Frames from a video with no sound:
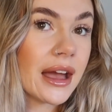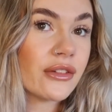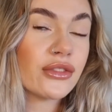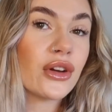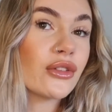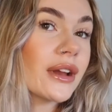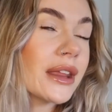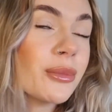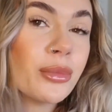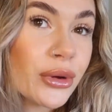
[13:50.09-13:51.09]
I feel
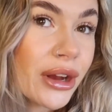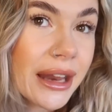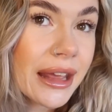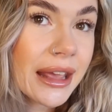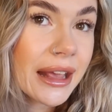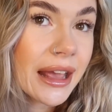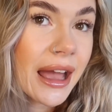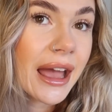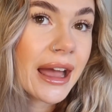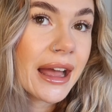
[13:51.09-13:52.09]
really pretty
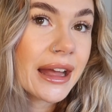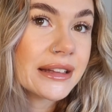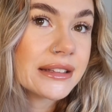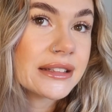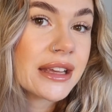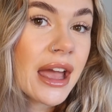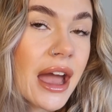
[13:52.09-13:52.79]
and